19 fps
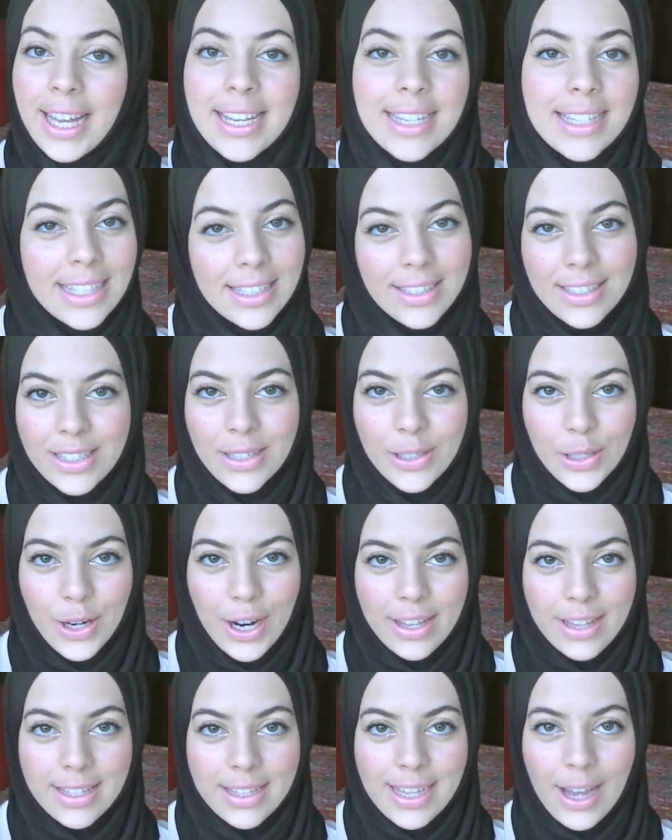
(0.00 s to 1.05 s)
I still didn't
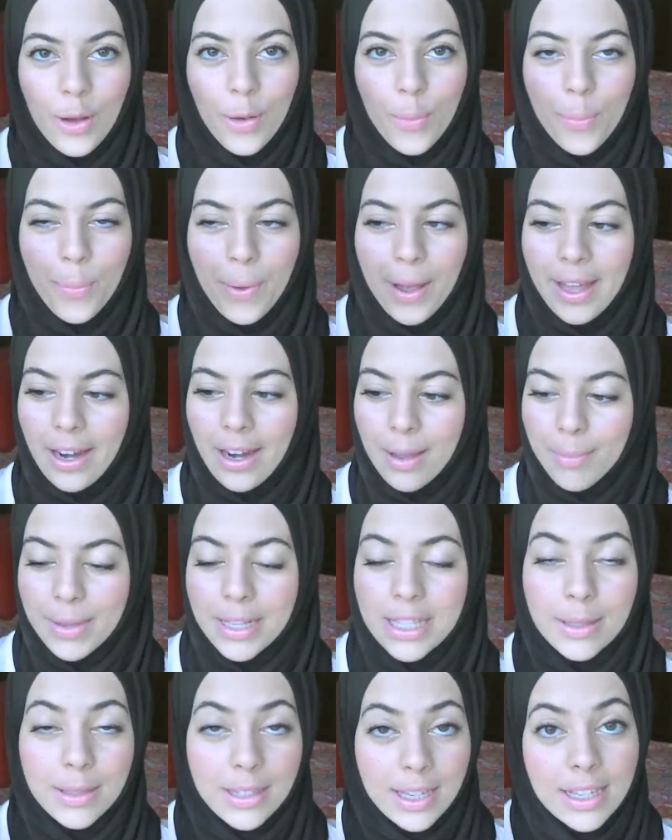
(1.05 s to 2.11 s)
try this out, but um,
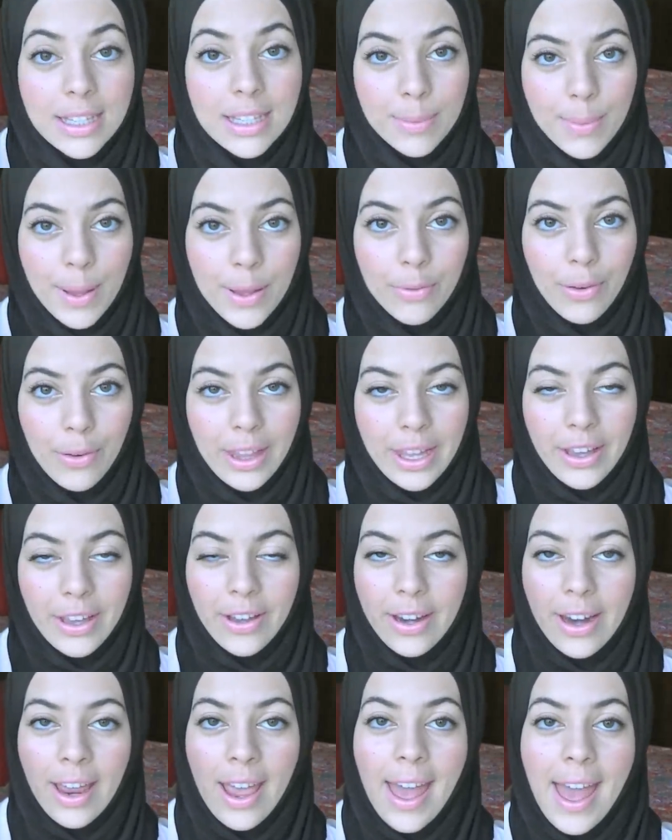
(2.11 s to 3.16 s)
it does smell really
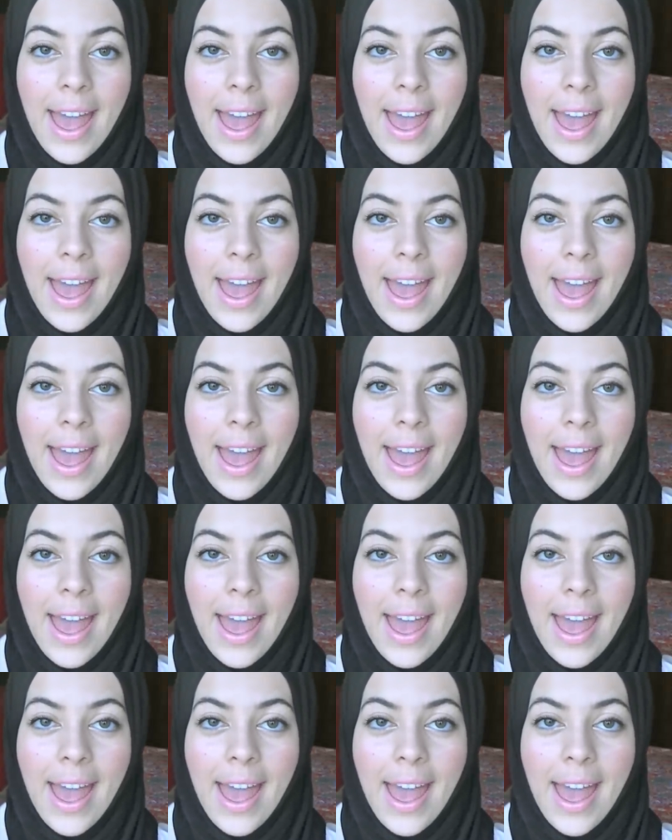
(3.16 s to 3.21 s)
good.